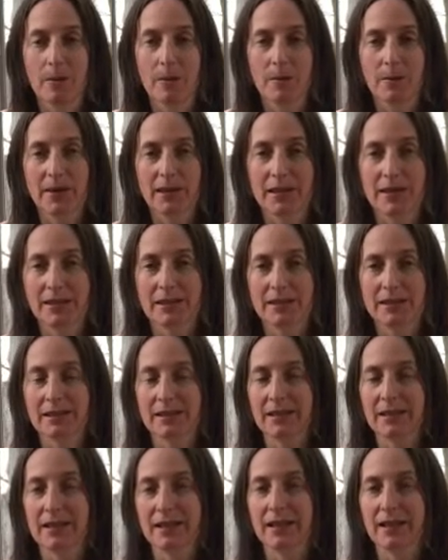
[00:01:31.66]
Because
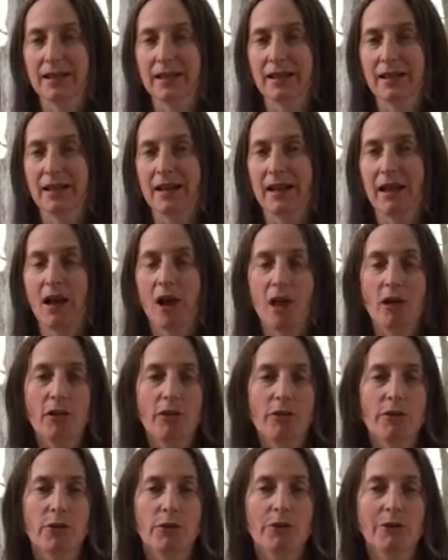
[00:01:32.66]
all
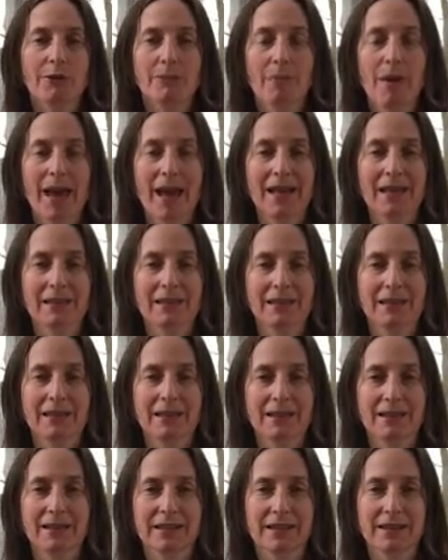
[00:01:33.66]
of those
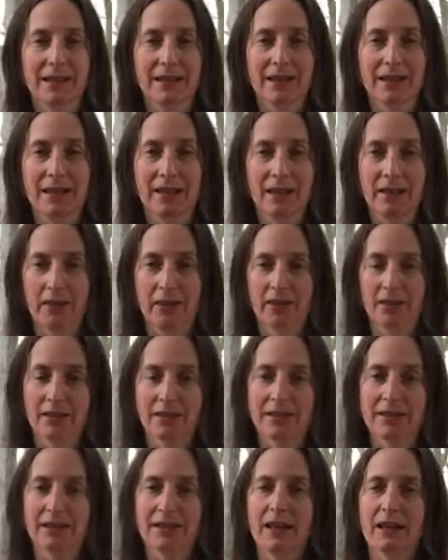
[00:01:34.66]
masses,
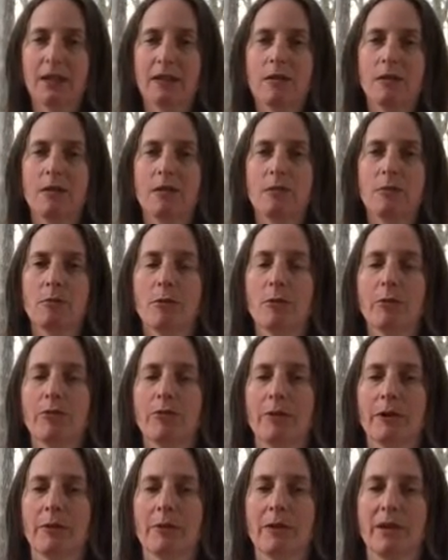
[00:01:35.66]
there's subtle
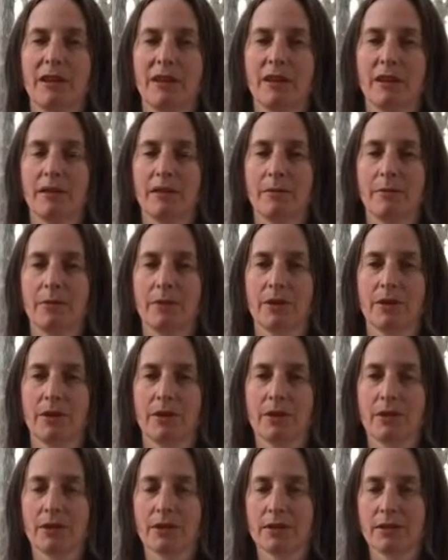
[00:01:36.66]
movement within them.
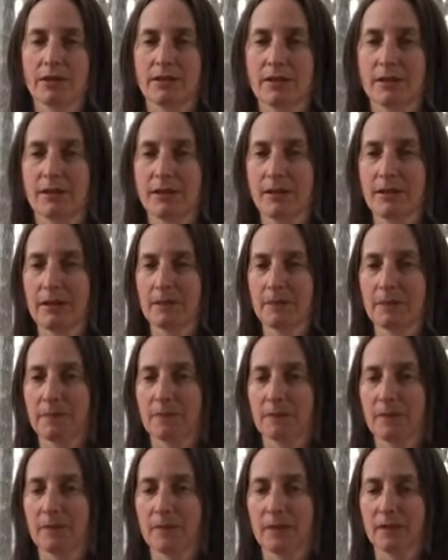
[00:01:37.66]
There's
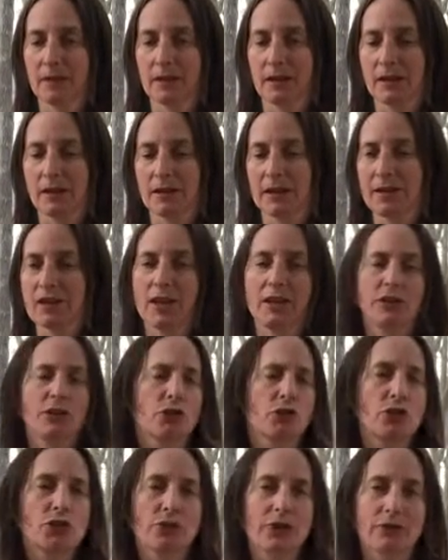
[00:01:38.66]
subtle
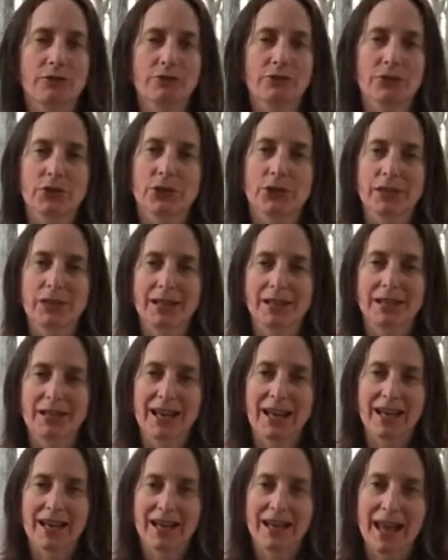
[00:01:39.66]
shifts,
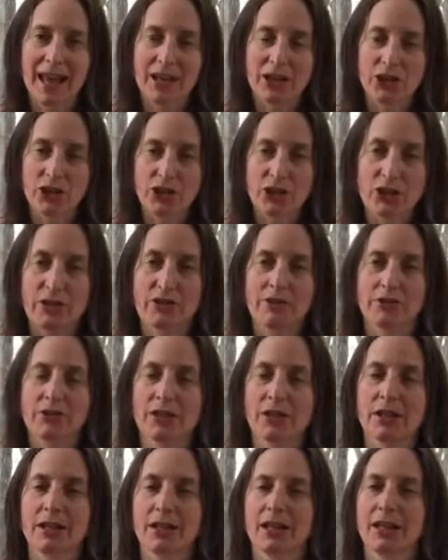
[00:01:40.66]
and that shift
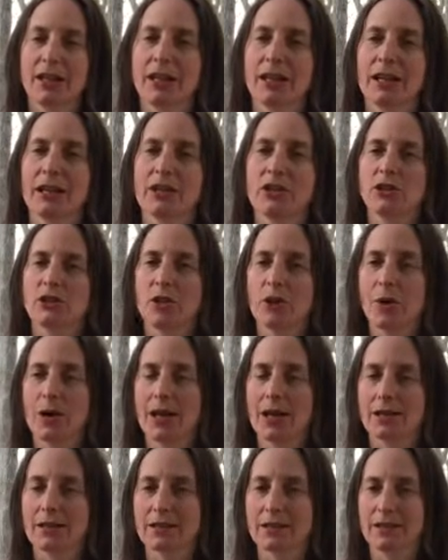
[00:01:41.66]
can show
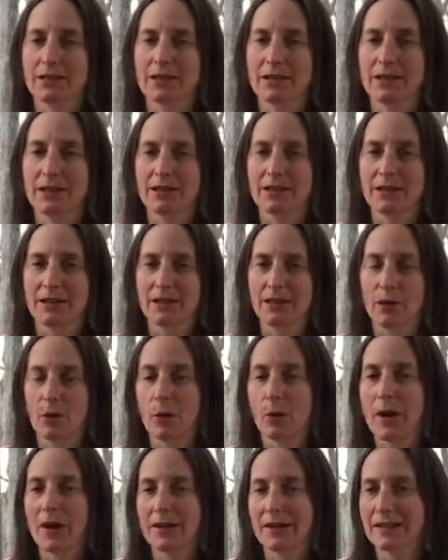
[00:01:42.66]
us
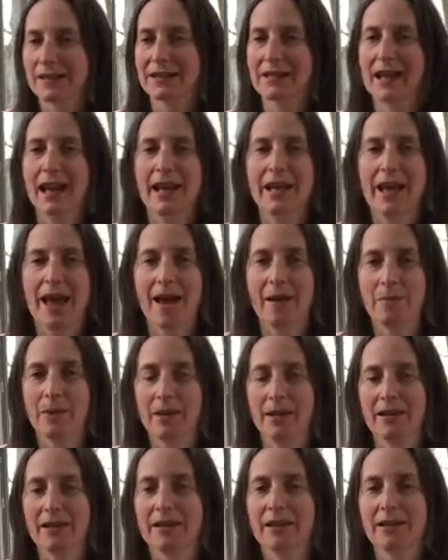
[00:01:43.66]
where it's
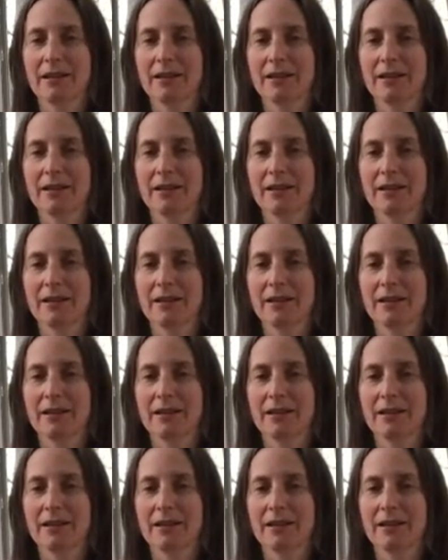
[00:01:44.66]
dynamic,